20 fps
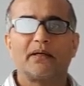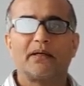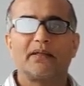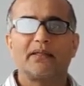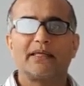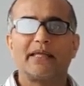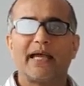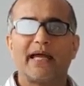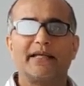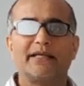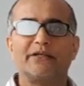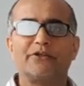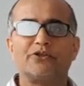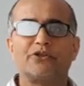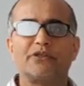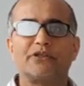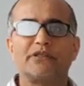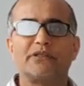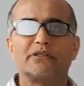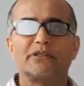The
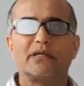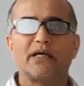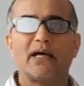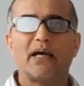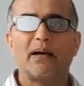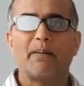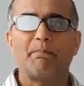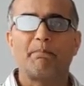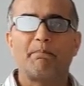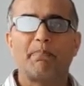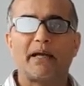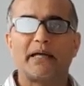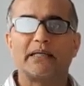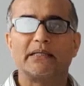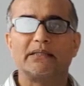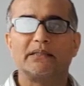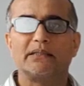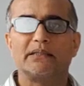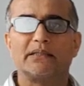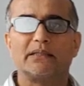energies
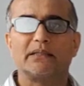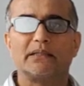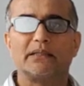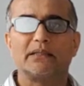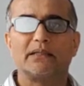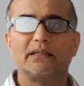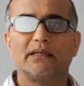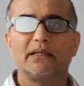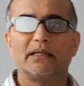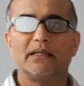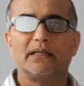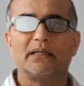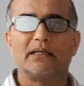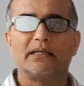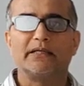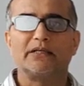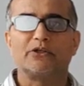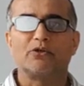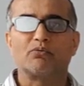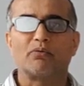painted
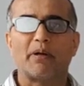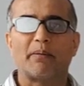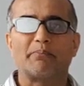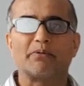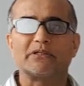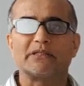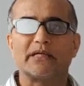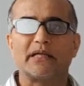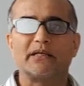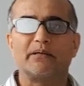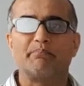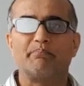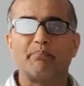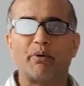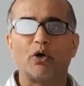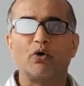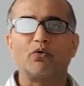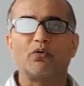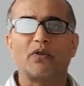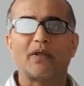need to represent
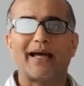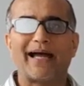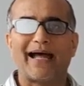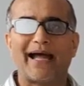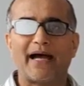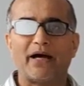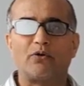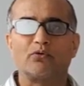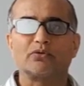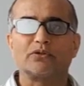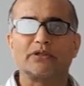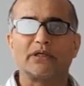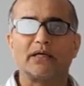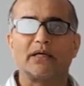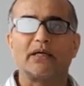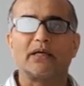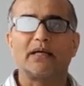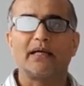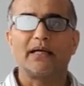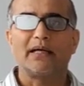both outer
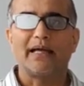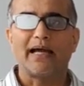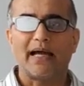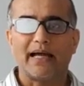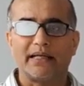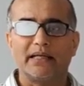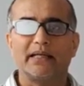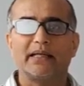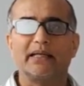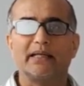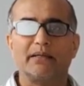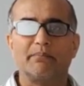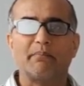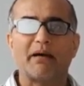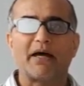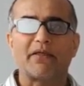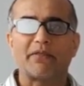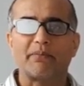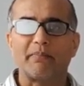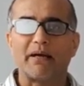and inner
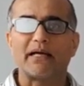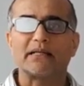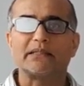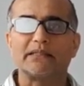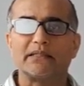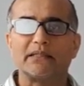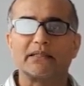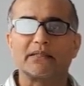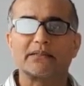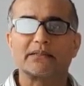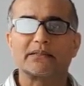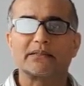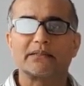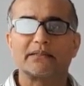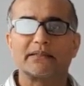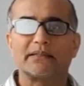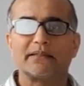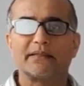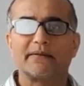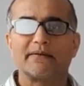mathematics.
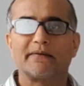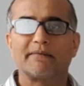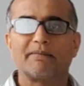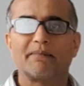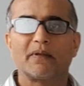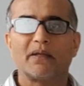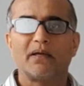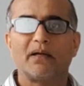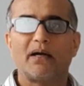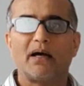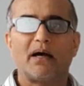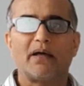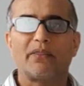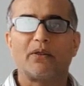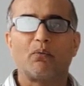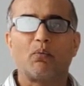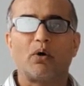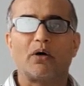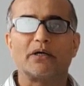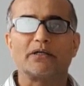
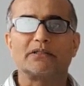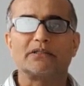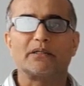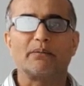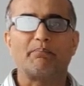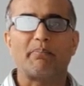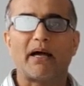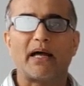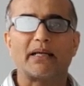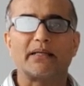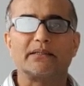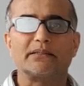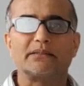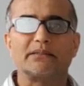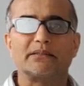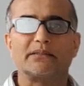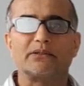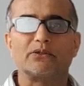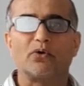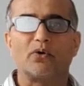Otherwise, the balance
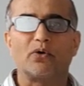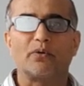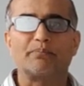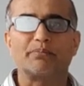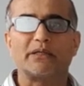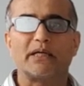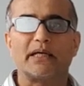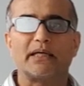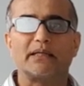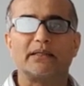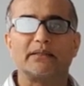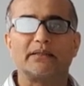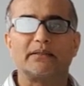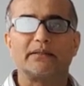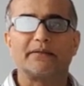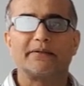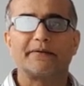is not obtained.